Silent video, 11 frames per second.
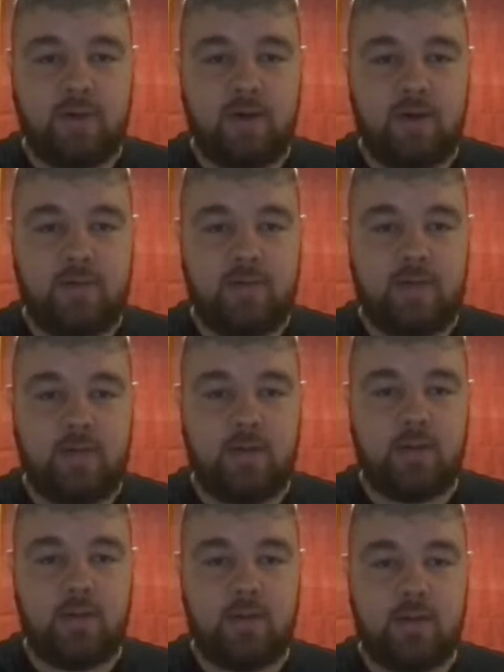half an hour?
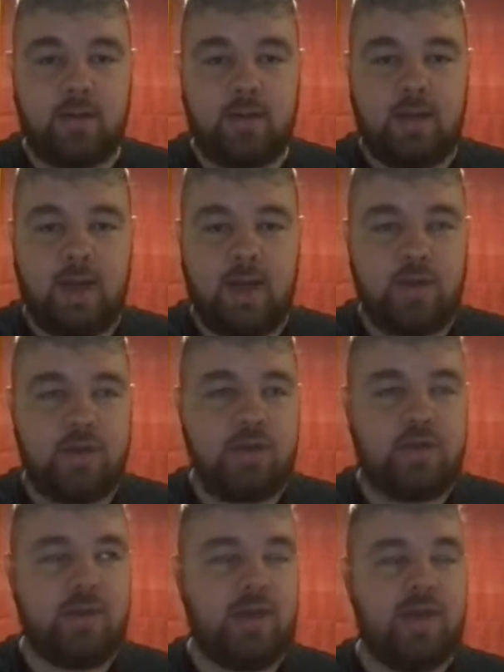How can you
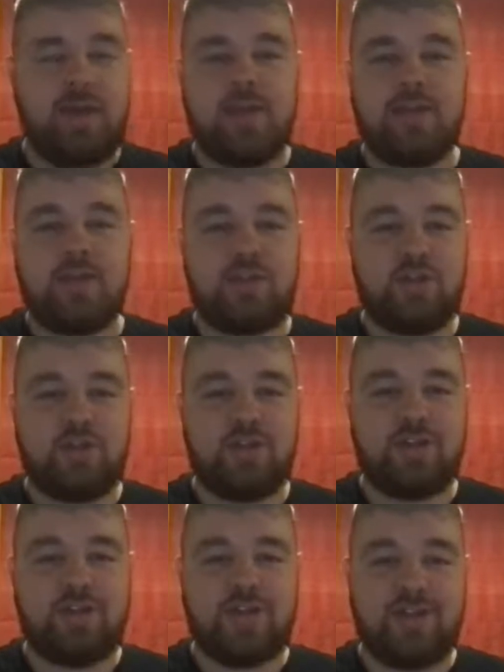do that? He's such
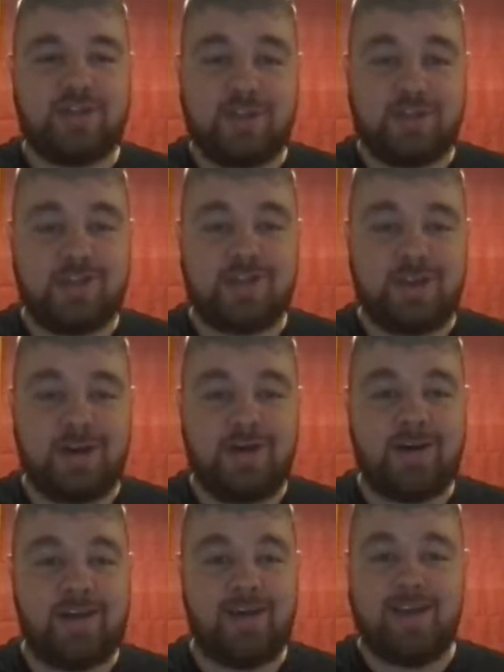a
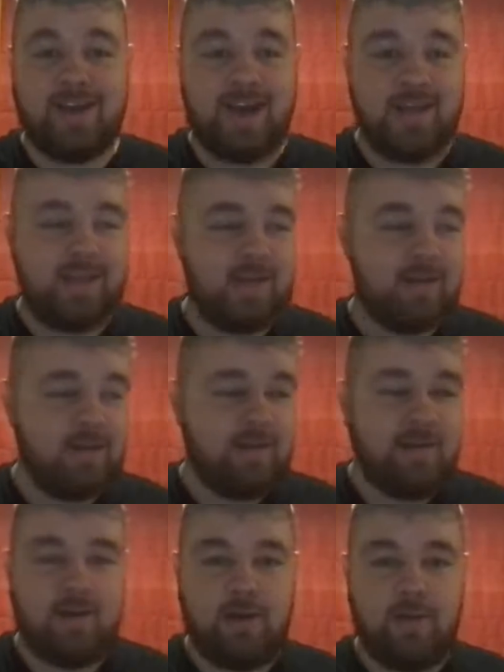target, and then
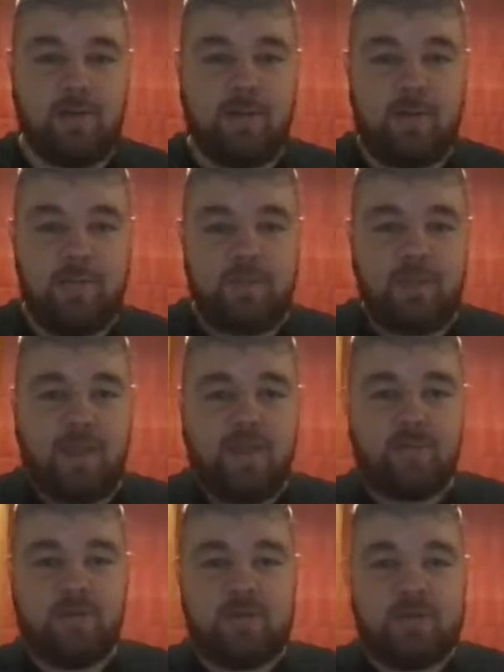
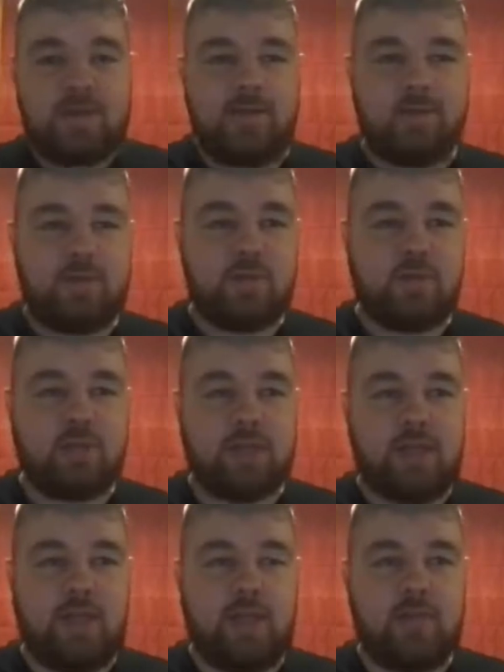everyone that's watching the
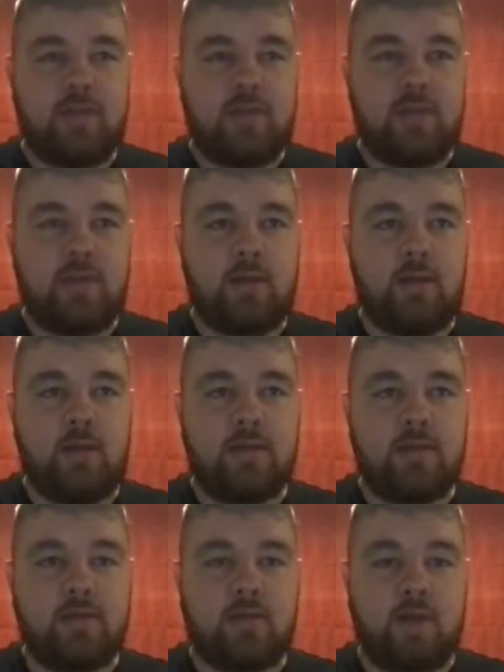game thinking, oh, he's
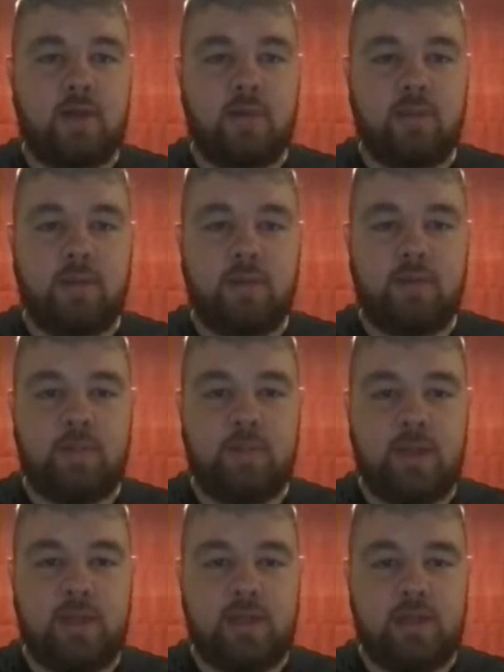not starting, we're playing really
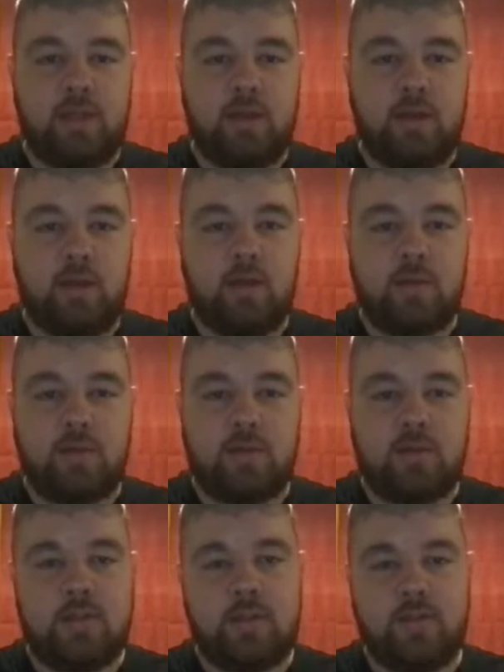badly. Oh, so it
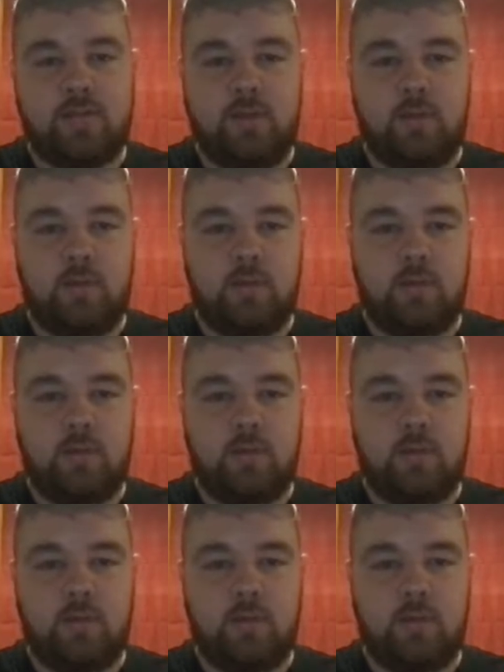isn't his fault.